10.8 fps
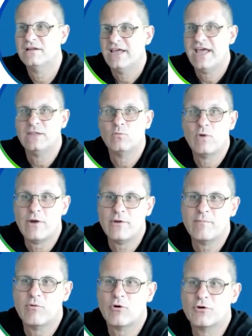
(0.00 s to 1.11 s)
And very
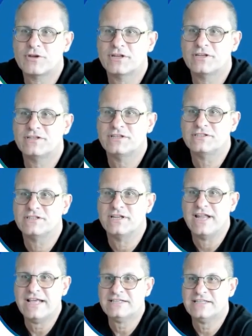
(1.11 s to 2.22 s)
important is the
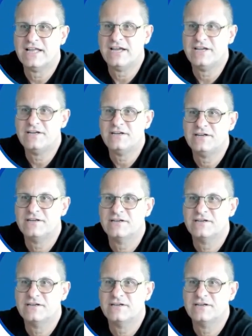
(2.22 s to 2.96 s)
next line,